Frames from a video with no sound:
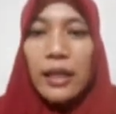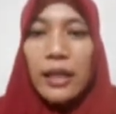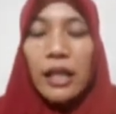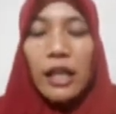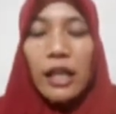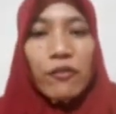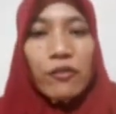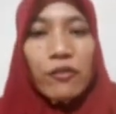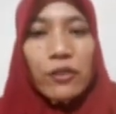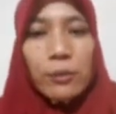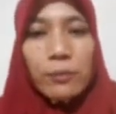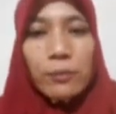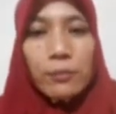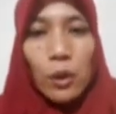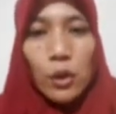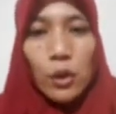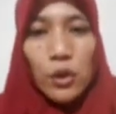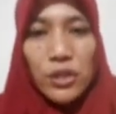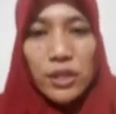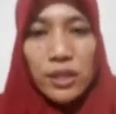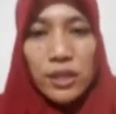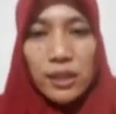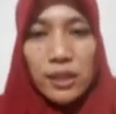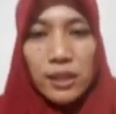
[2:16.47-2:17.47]
if the
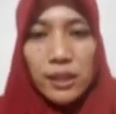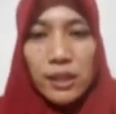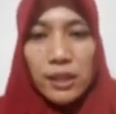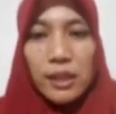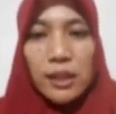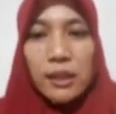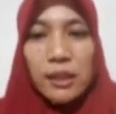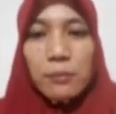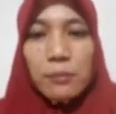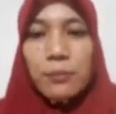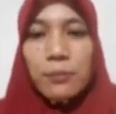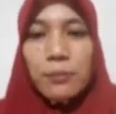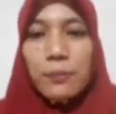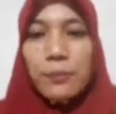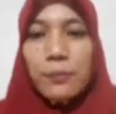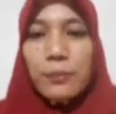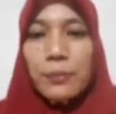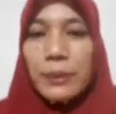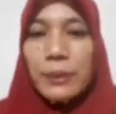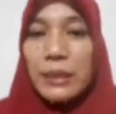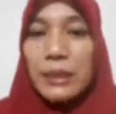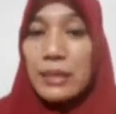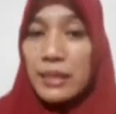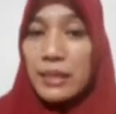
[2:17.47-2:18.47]
motion
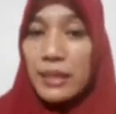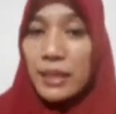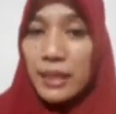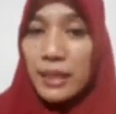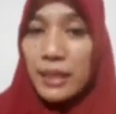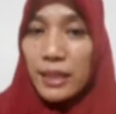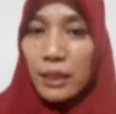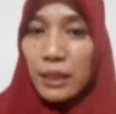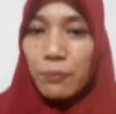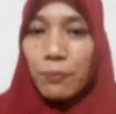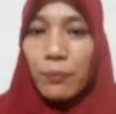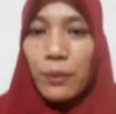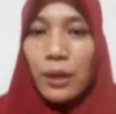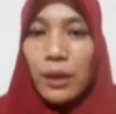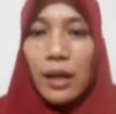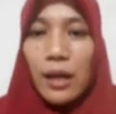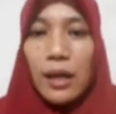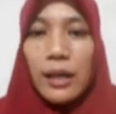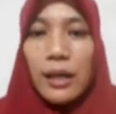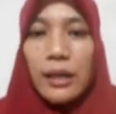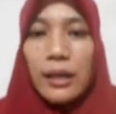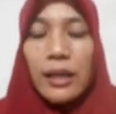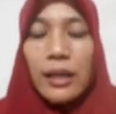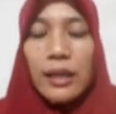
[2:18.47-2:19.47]
preceded
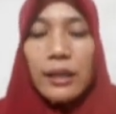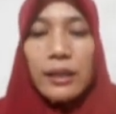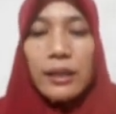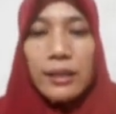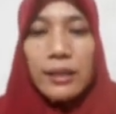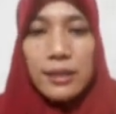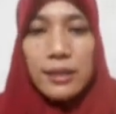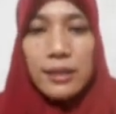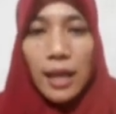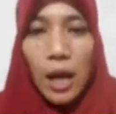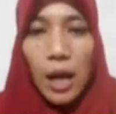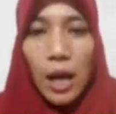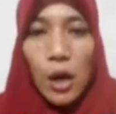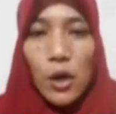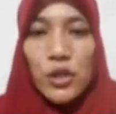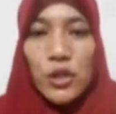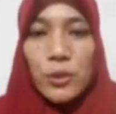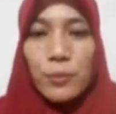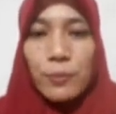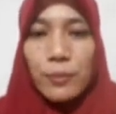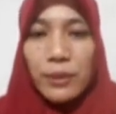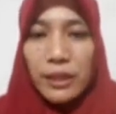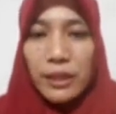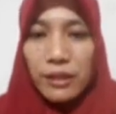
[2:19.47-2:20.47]
by this
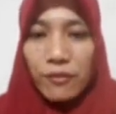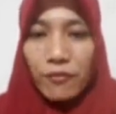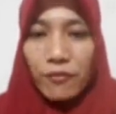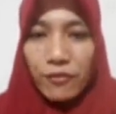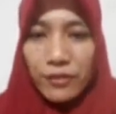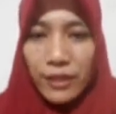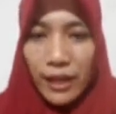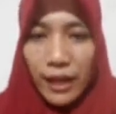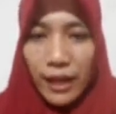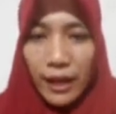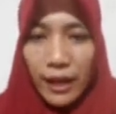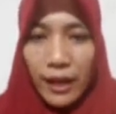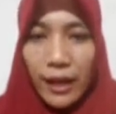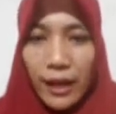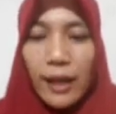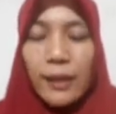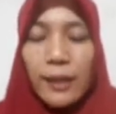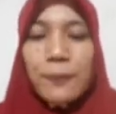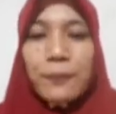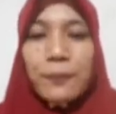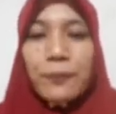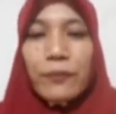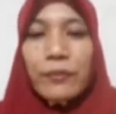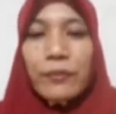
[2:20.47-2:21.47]
house belief that,